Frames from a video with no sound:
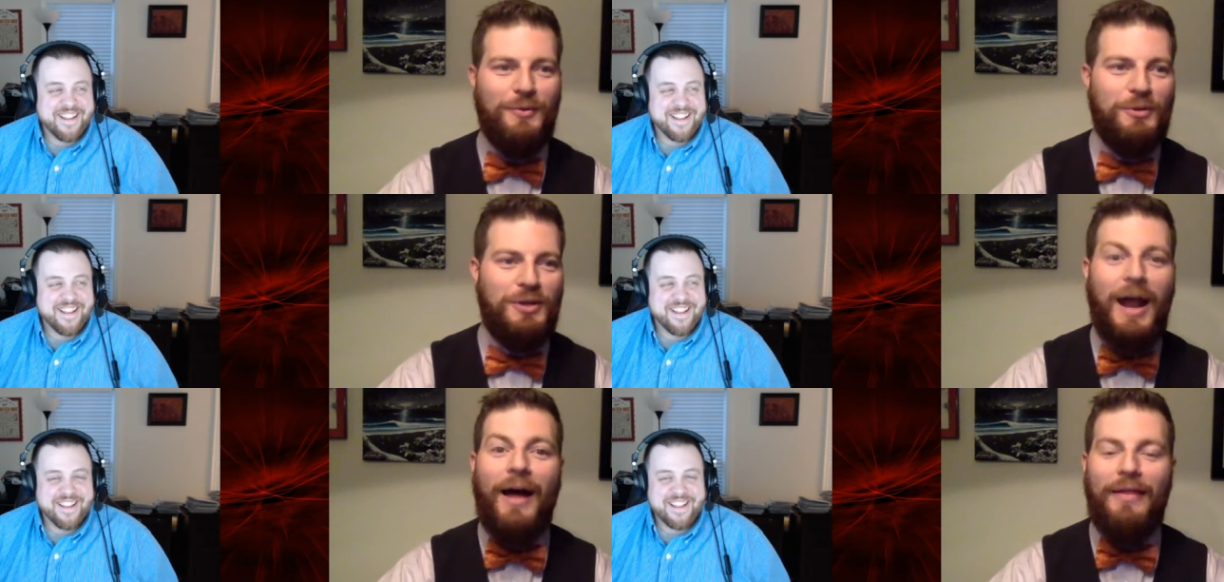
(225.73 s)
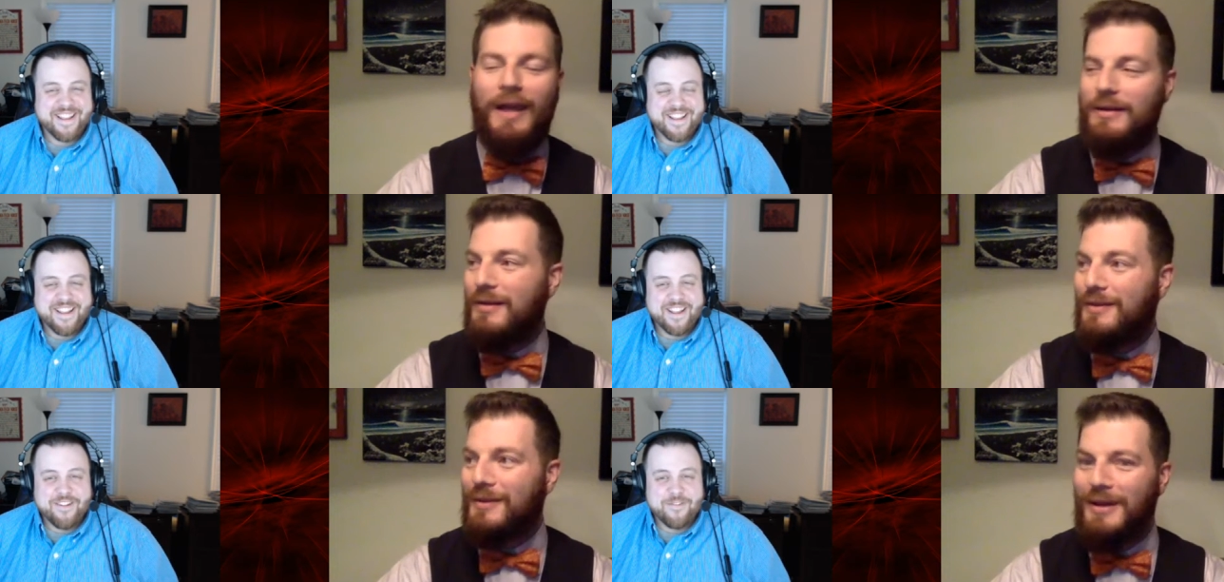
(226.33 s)
Speaker 1: should add that to
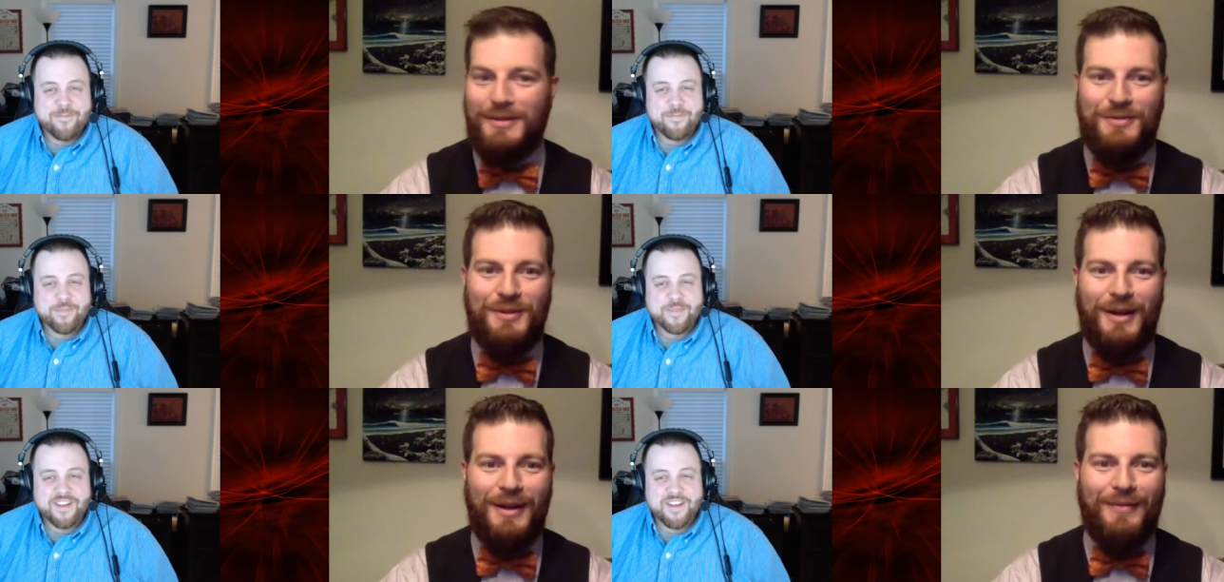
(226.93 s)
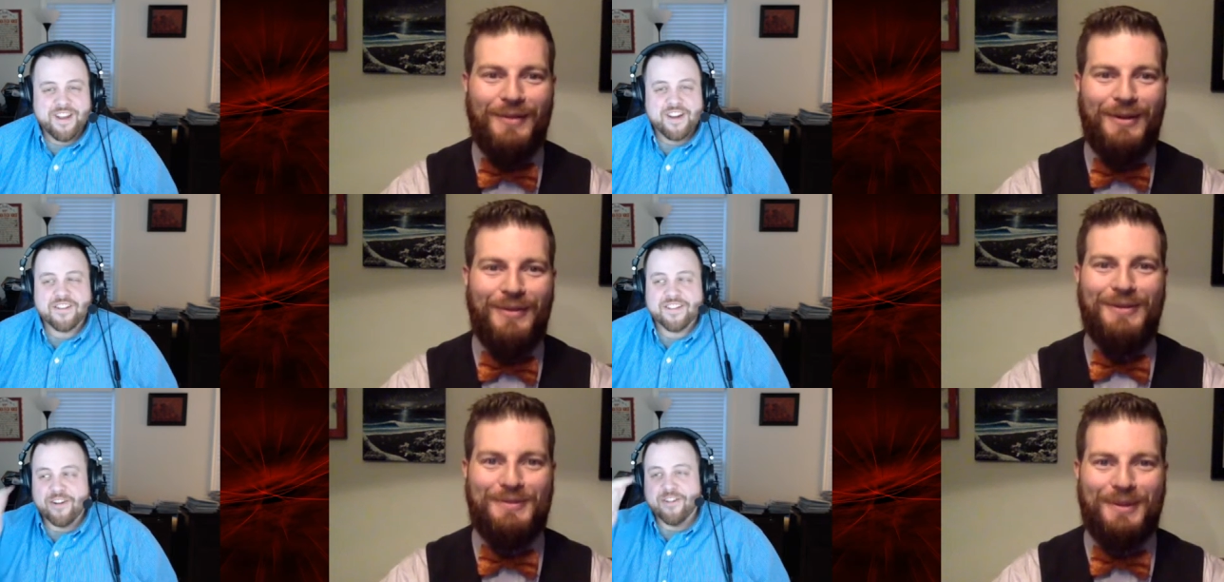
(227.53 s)
the list, right? I mean, always
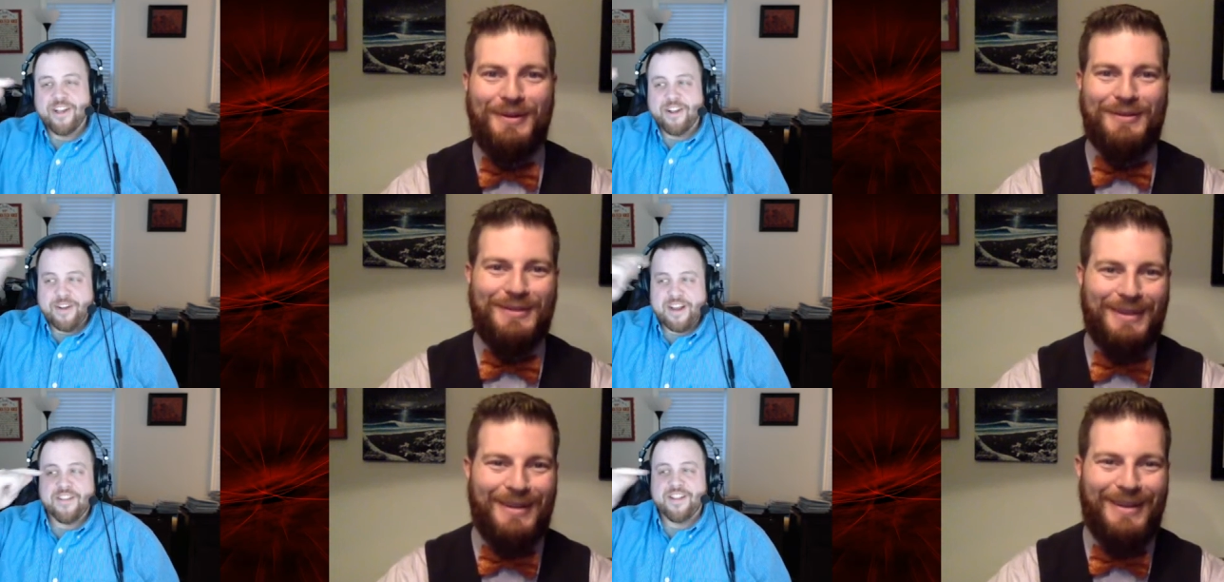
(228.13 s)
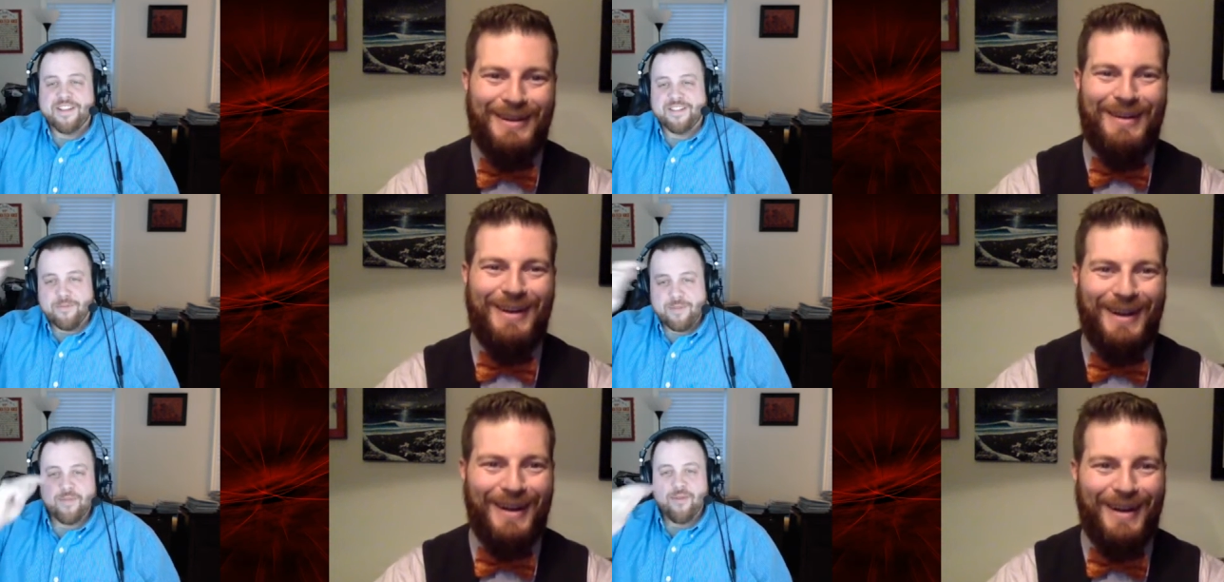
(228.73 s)
Just literally
Speaker 2: go down the list of
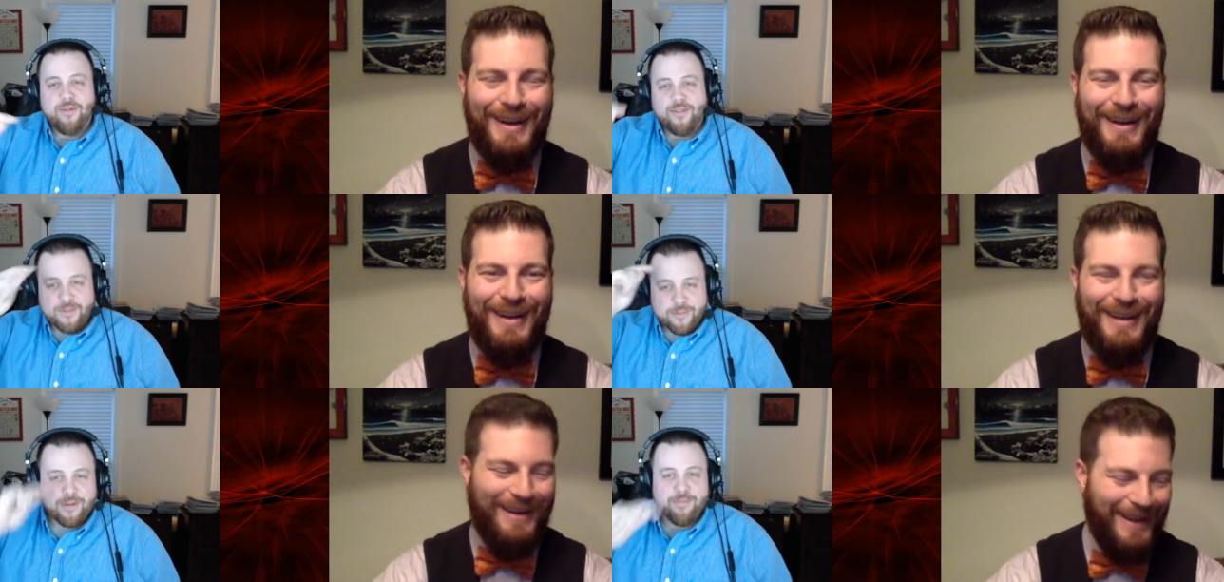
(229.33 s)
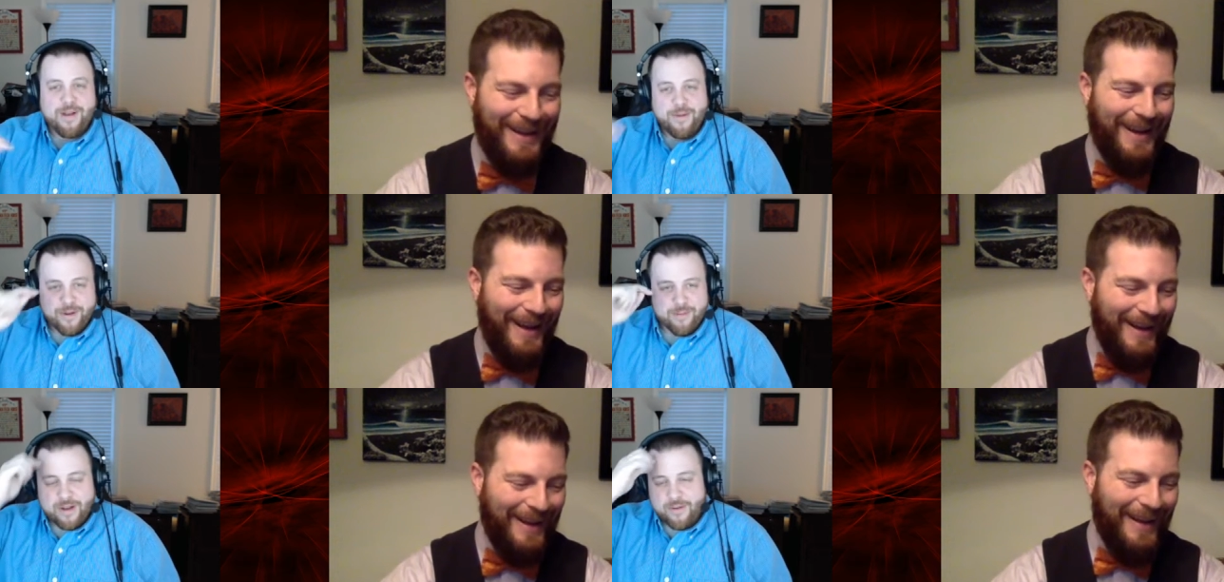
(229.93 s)
people one by
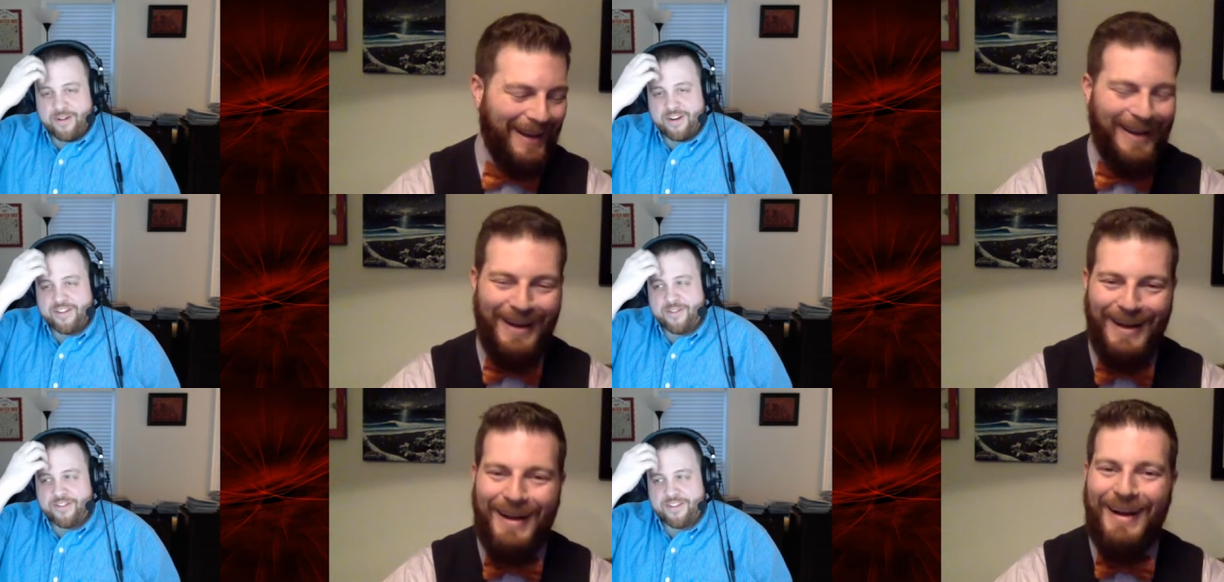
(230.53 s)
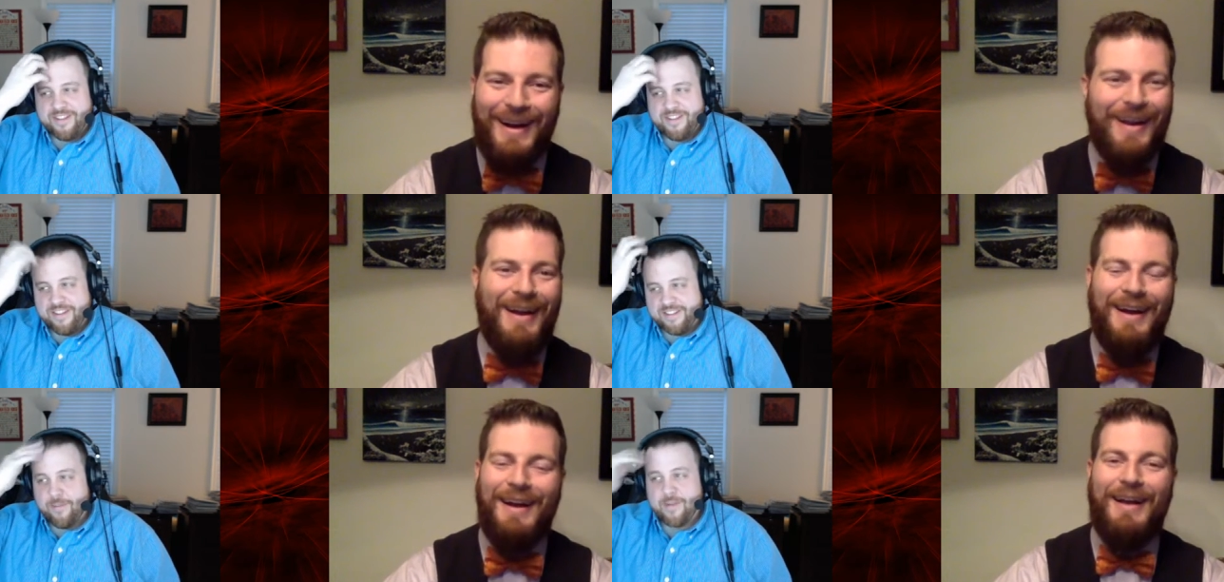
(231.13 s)
one by one until
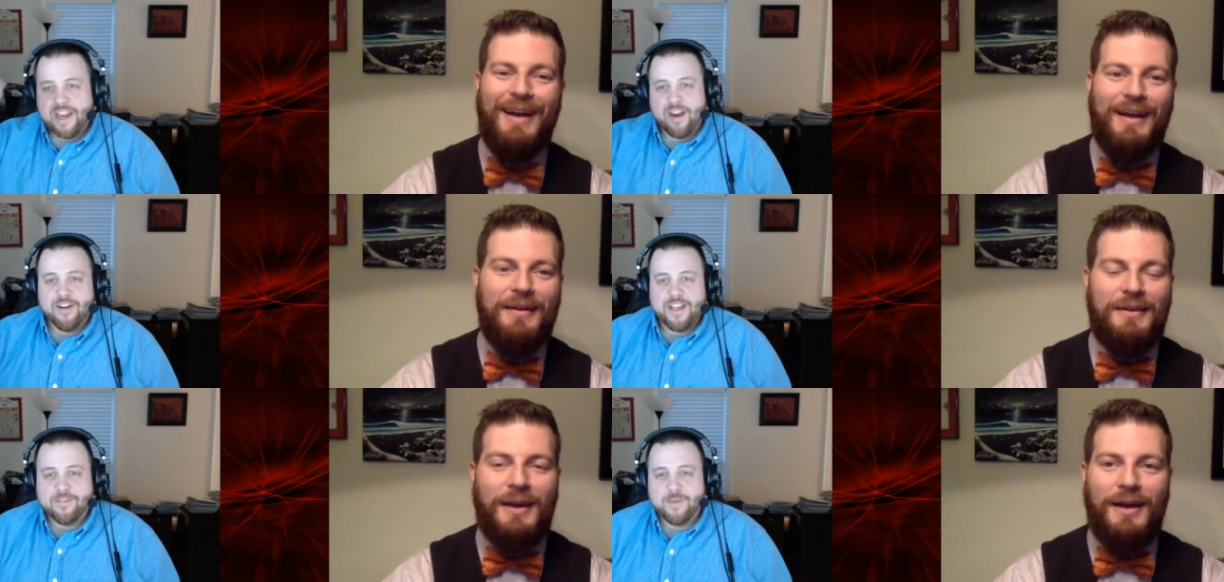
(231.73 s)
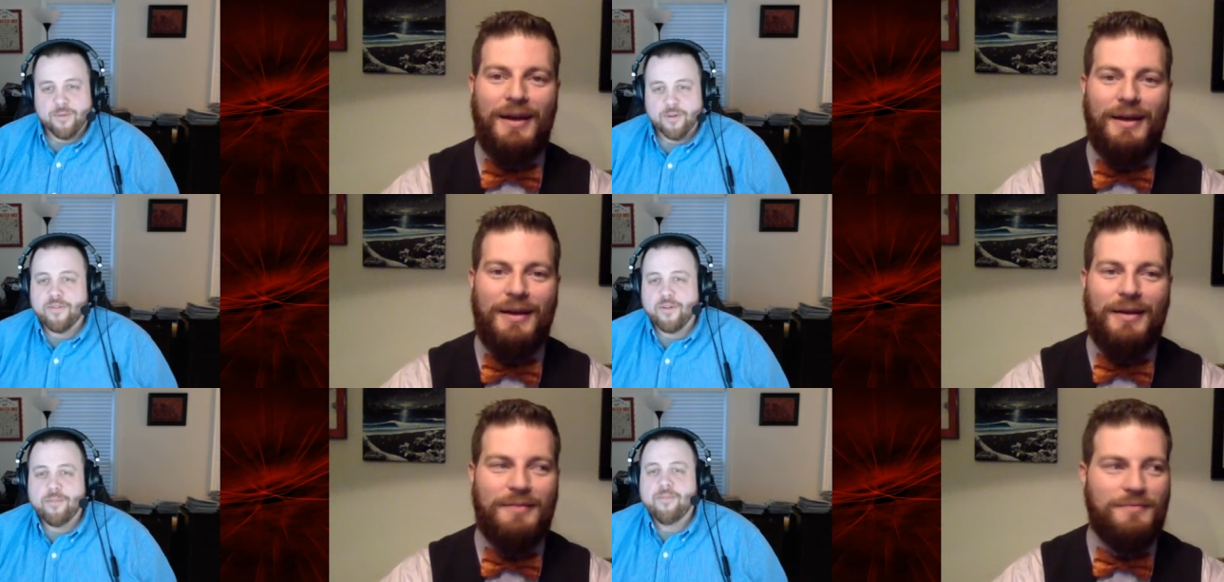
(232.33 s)
somebody here needs me to work
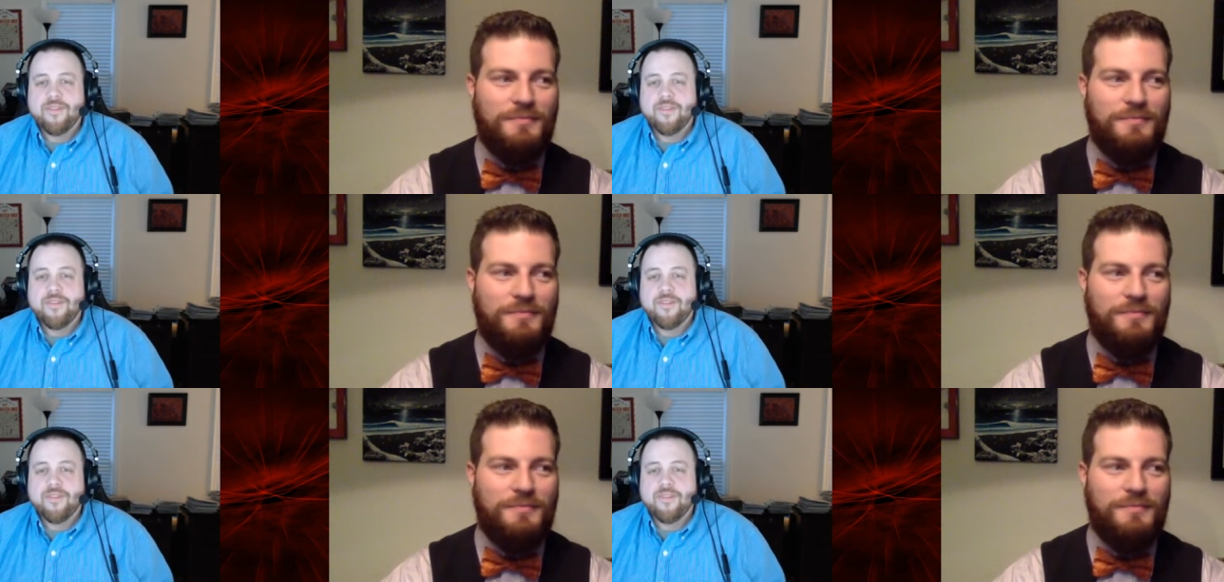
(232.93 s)
for them.